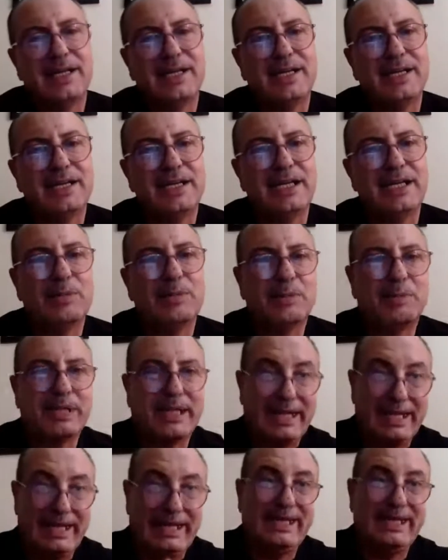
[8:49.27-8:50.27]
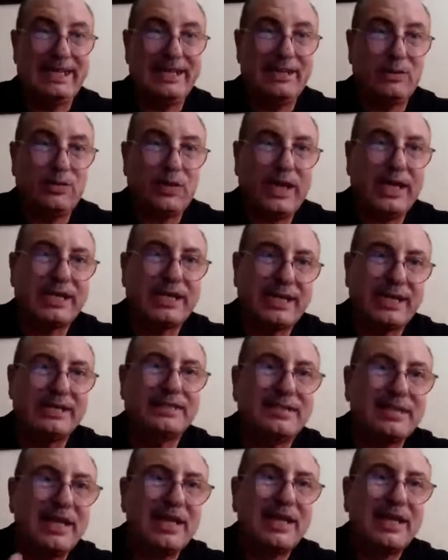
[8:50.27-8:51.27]
labor, but in fact,
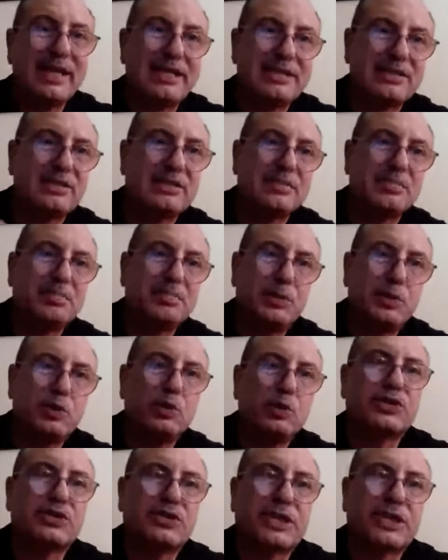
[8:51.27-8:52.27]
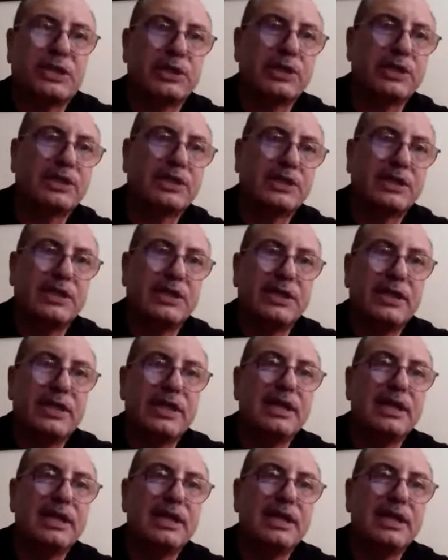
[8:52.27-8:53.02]
it's pure security